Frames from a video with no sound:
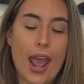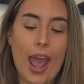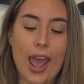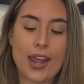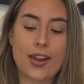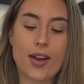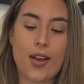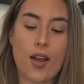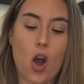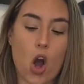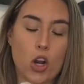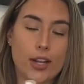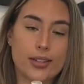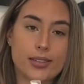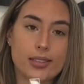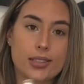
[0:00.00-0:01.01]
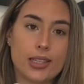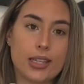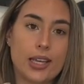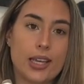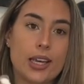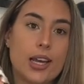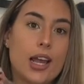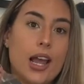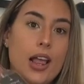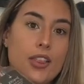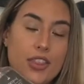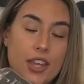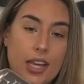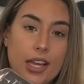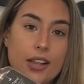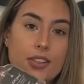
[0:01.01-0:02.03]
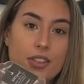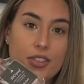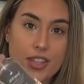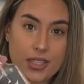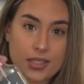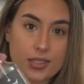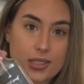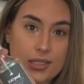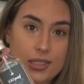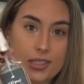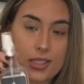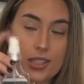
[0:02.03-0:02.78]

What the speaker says: and I honestly think that this is